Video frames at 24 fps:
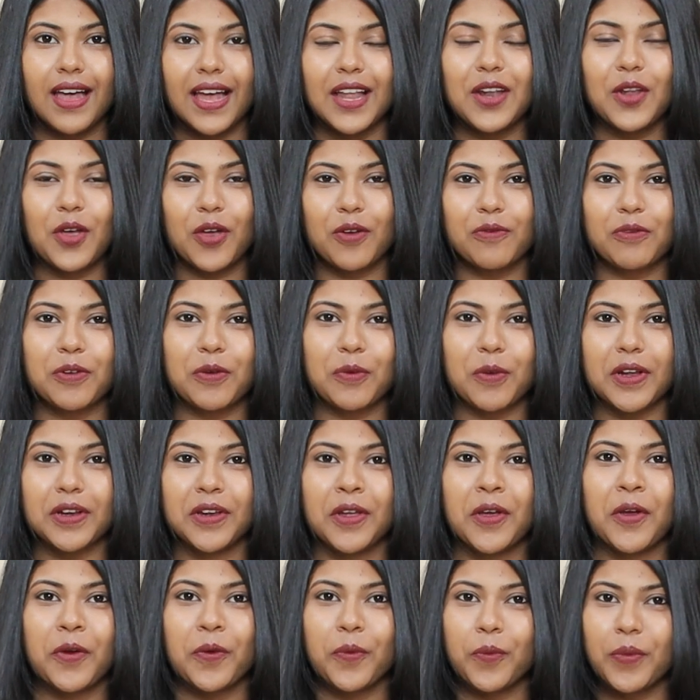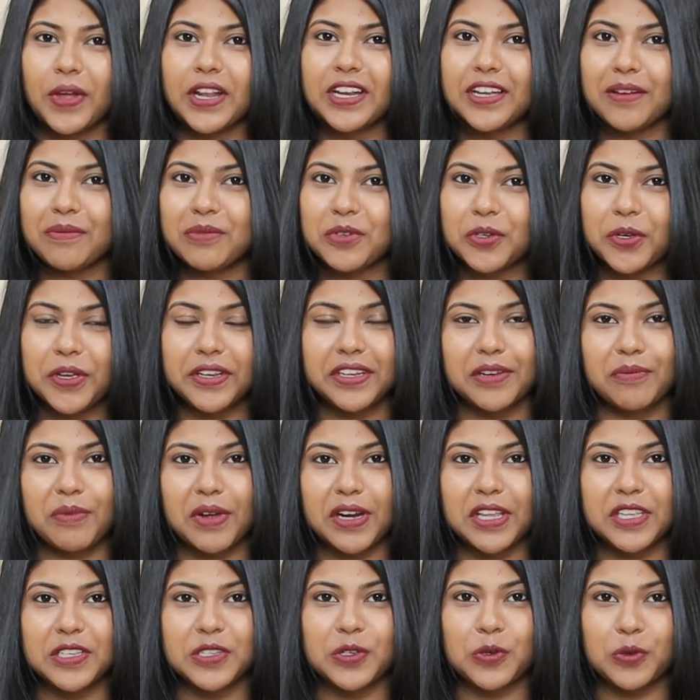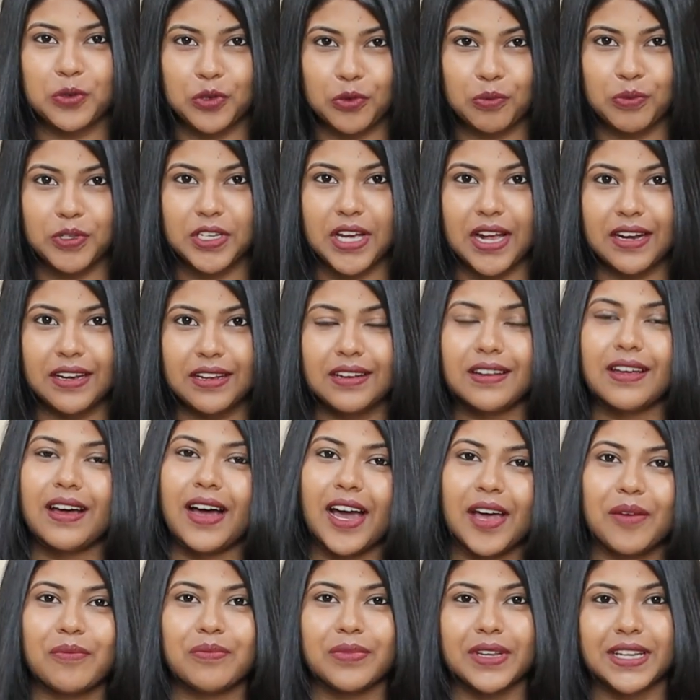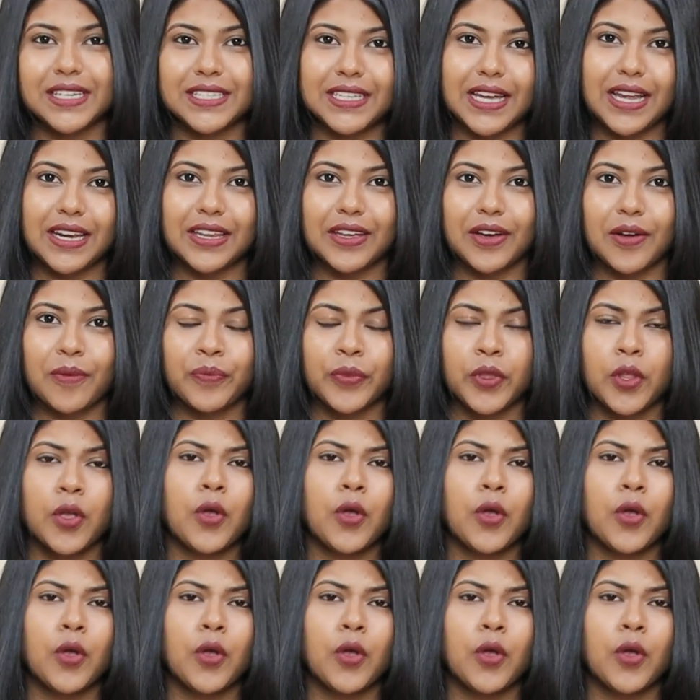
Hello everyone, welcome to Indian Money's YouTube channel. I'm Natalia.